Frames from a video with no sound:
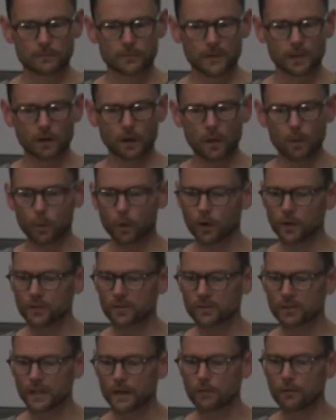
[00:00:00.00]
In other
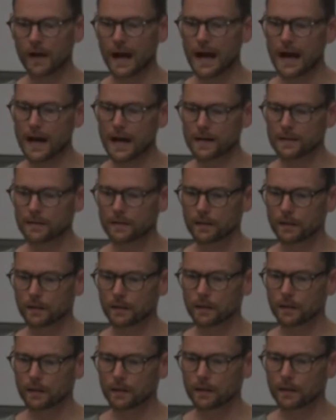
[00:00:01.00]
words, if art
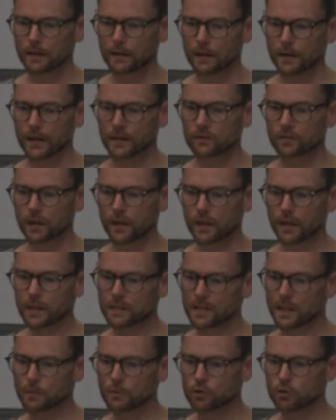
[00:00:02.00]
is not an
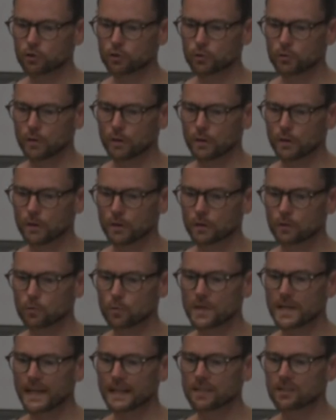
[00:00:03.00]
attempt to
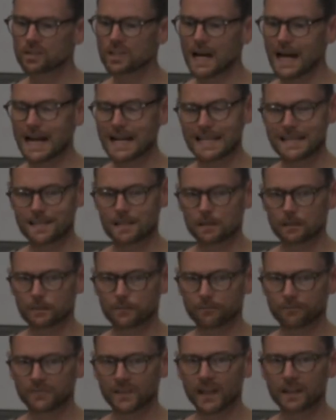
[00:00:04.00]
re-enchant,
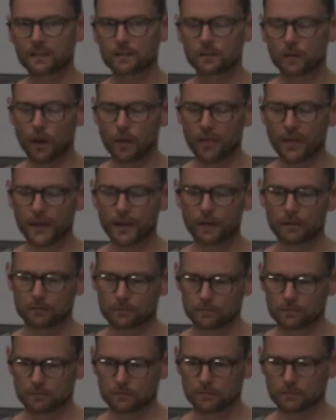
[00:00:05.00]
it's nothing.
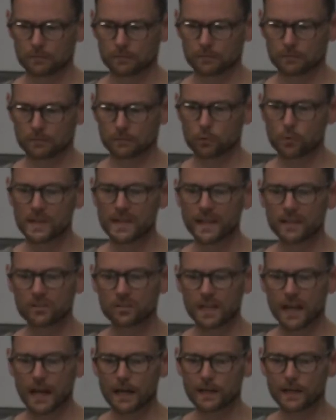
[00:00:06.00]

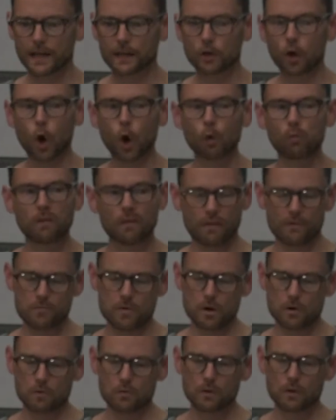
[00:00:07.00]
Re-enchant and
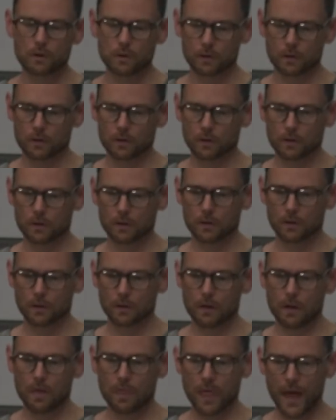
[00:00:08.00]
overthrow.
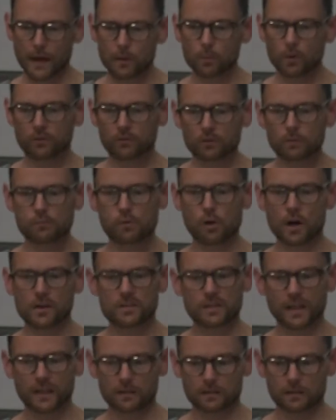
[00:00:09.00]
That was the
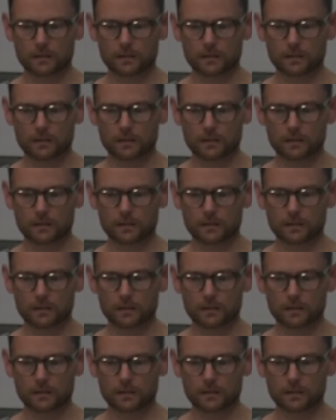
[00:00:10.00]
project.